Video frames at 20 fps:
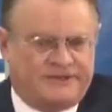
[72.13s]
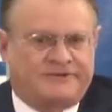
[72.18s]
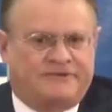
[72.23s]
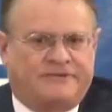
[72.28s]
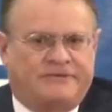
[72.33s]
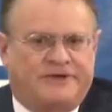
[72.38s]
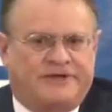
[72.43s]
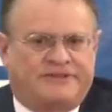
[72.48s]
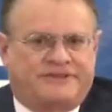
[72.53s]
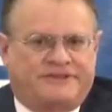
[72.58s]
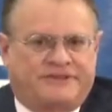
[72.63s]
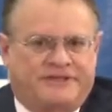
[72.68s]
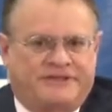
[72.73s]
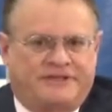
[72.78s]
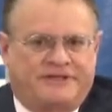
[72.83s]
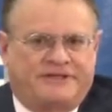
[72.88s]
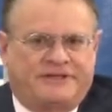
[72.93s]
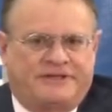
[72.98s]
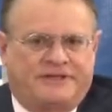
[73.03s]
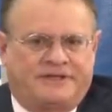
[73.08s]
with
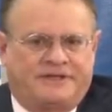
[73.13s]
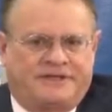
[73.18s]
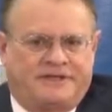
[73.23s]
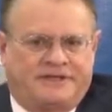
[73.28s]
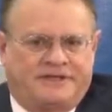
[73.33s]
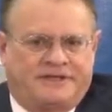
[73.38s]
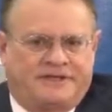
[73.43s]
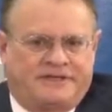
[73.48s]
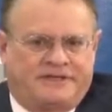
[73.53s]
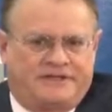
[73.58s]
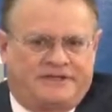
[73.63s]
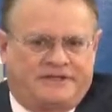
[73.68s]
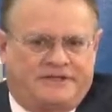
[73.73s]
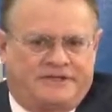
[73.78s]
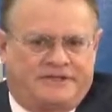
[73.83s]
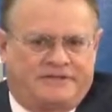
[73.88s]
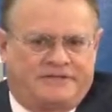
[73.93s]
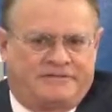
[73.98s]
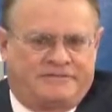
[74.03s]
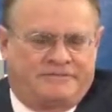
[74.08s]
the
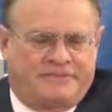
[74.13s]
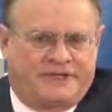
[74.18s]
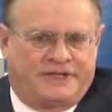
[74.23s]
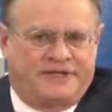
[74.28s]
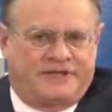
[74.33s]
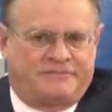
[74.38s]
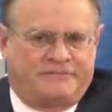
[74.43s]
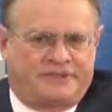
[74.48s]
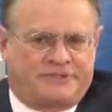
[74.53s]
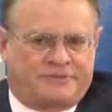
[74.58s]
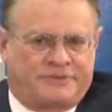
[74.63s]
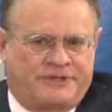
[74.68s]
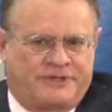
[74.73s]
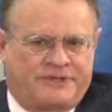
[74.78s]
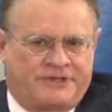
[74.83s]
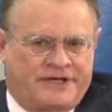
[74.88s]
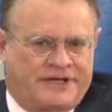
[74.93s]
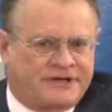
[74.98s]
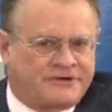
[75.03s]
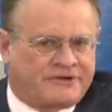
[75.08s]
meeting
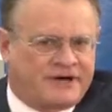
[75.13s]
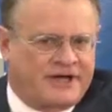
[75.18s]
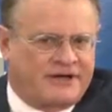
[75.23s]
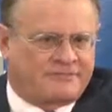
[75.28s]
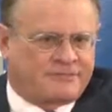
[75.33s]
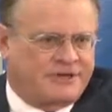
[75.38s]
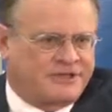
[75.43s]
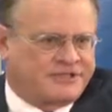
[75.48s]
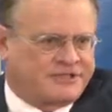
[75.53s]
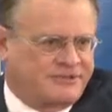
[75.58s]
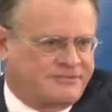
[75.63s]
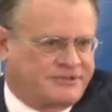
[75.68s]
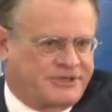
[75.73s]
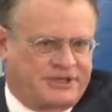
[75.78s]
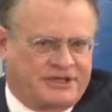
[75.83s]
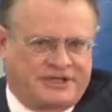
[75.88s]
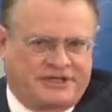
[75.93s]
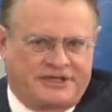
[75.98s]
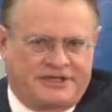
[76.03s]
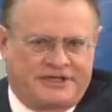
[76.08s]
between then Crown Prince
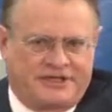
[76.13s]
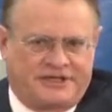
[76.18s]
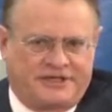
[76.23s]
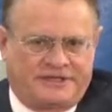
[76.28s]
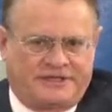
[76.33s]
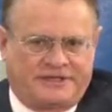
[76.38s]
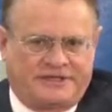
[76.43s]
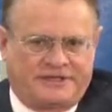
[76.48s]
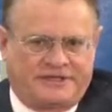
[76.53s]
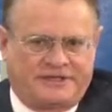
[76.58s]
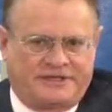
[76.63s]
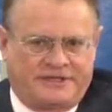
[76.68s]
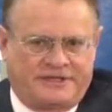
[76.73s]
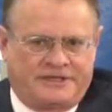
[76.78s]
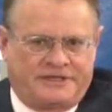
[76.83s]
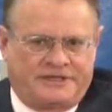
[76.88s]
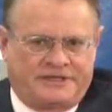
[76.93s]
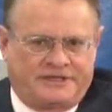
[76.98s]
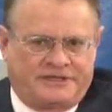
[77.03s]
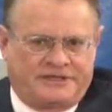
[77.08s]
Abdullah and
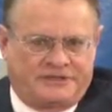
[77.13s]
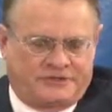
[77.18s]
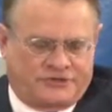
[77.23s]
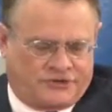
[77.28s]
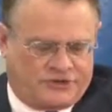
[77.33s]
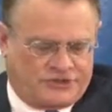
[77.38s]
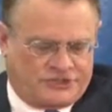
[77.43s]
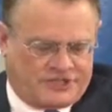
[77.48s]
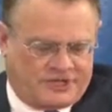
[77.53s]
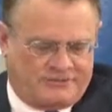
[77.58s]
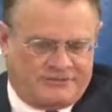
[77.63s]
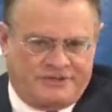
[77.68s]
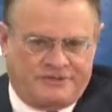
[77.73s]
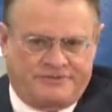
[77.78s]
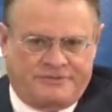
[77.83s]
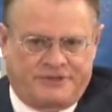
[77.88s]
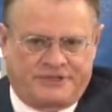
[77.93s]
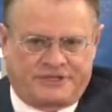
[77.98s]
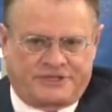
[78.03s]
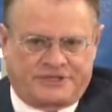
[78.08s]
George W.
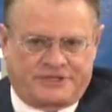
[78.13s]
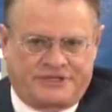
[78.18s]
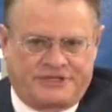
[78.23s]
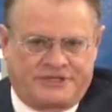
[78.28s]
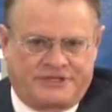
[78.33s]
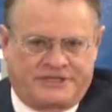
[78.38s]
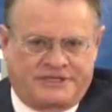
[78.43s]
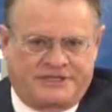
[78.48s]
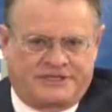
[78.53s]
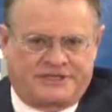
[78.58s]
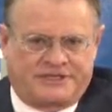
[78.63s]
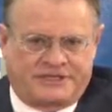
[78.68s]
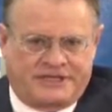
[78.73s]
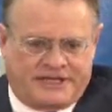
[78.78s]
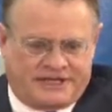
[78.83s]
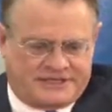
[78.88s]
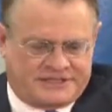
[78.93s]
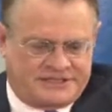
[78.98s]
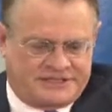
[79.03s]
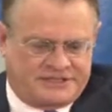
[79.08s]
Bush in
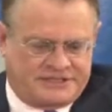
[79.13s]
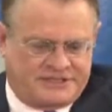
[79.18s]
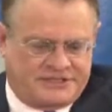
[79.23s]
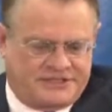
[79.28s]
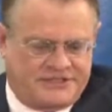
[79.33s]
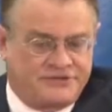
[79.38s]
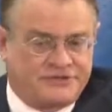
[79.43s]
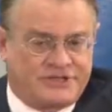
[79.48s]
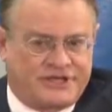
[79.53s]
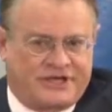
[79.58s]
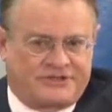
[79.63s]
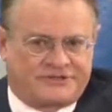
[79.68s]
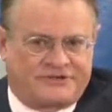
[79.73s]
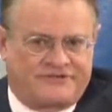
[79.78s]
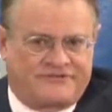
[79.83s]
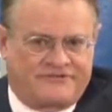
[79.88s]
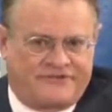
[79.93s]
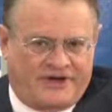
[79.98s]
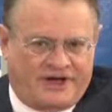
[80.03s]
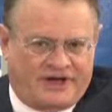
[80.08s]
Texas in
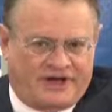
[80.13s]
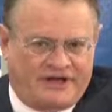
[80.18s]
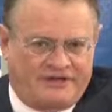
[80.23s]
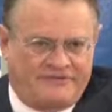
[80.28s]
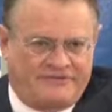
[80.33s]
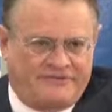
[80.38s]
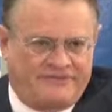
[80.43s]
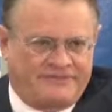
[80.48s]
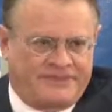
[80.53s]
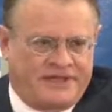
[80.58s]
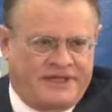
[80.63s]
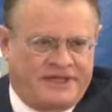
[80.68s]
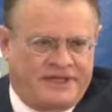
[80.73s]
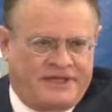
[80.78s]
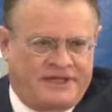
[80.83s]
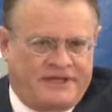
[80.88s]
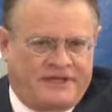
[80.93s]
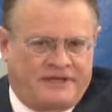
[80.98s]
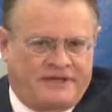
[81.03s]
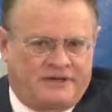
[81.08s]
2005,
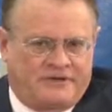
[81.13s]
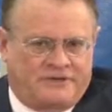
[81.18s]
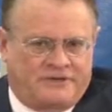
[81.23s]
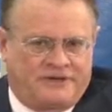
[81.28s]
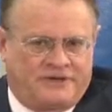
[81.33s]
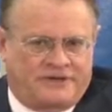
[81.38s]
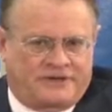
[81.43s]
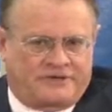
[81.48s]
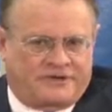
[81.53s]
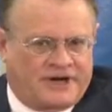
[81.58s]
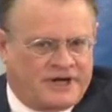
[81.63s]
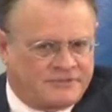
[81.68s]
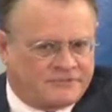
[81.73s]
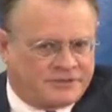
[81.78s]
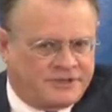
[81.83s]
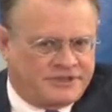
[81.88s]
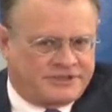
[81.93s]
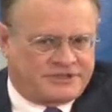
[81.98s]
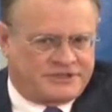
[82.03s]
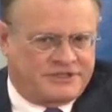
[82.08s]
when the Crown
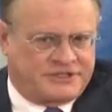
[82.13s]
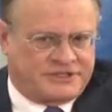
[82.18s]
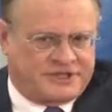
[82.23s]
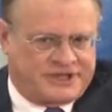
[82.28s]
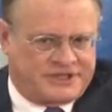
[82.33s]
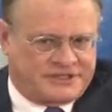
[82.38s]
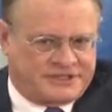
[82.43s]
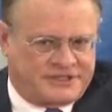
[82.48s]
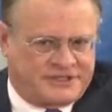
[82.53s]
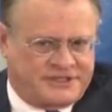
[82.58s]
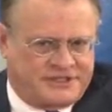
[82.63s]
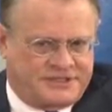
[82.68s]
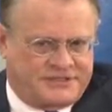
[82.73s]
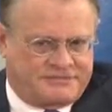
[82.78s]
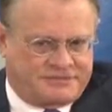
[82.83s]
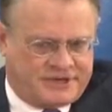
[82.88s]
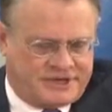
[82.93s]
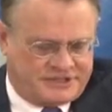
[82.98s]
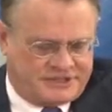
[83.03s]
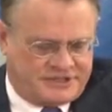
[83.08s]
Prince suggested and the
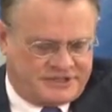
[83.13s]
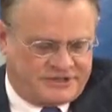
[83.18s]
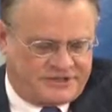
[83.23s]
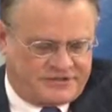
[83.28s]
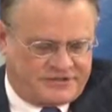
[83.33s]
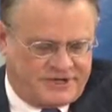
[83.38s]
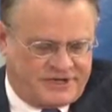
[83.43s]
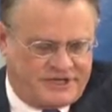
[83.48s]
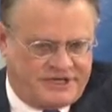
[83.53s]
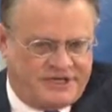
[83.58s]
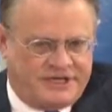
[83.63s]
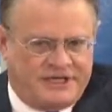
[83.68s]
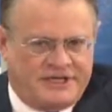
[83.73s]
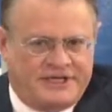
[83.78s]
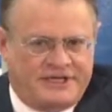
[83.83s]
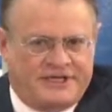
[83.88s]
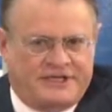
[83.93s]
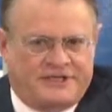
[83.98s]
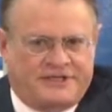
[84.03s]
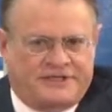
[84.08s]
President agreed
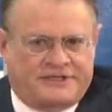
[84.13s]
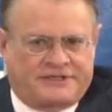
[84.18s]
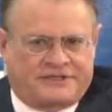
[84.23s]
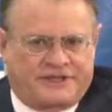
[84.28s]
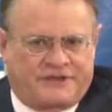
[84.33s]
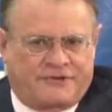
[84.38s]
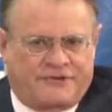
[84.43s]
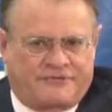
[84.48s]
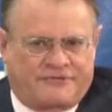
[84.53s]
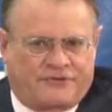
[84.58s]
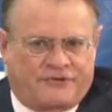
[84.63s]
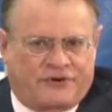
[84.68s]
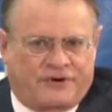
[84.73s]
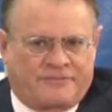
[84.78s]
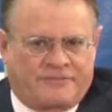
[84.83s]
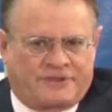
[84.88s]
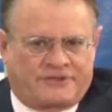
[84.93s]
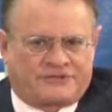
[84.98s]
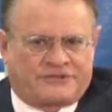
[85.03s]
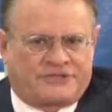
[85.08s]
that they would
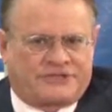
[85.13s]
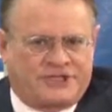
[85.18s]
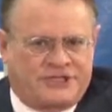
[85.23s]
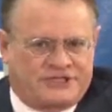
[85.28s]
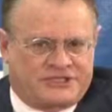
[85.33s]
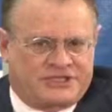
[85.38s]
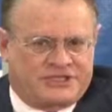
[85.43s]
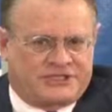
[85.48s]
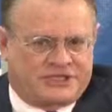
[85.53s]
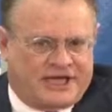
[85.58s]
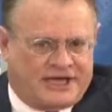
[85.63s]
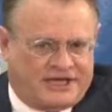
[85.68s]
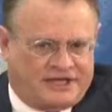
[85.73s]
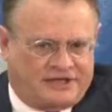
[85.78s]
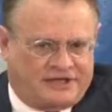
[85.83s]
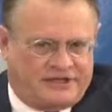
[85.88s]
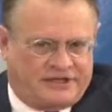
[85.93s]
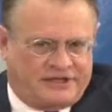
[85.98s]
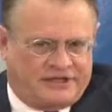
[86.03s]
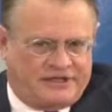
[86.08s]
form a strategic
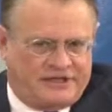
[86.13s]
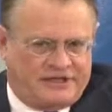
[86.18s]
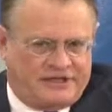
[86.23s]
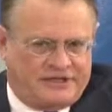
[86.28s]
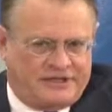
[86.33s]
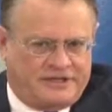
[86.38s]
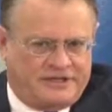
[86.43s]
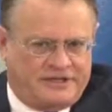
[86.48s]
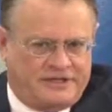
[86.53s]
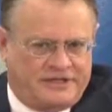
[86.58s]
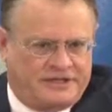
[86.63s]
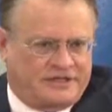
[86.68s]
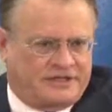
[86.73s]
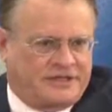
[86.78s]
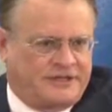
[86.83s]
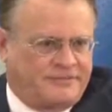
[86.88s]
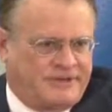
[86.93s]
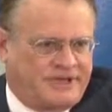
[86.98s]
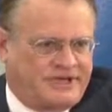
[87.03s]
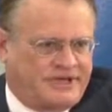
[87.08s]
dialogue
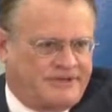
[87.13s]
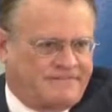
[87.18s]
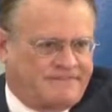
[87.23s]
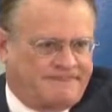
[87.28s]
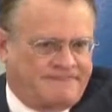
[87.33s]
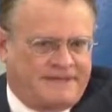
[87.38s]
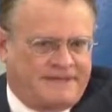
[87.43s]
committee.